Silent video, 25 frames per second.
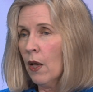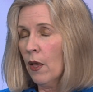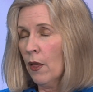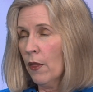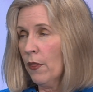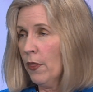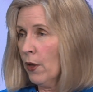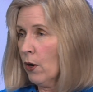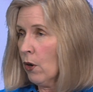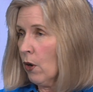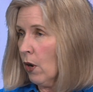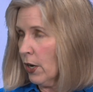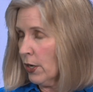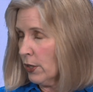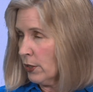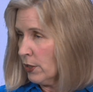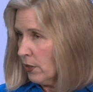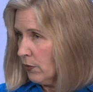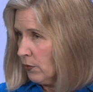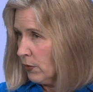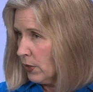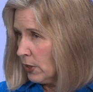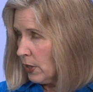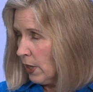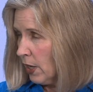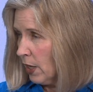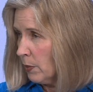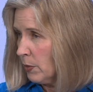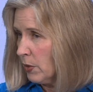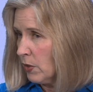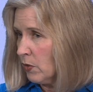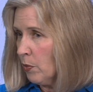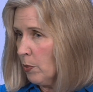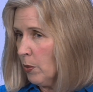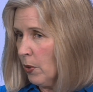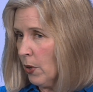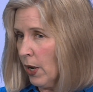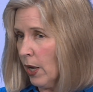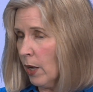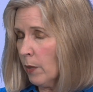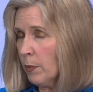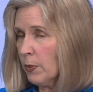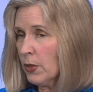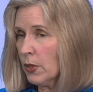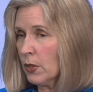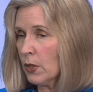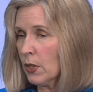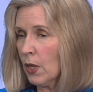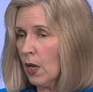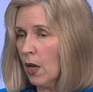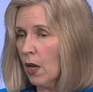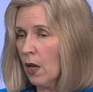There are different types of preps.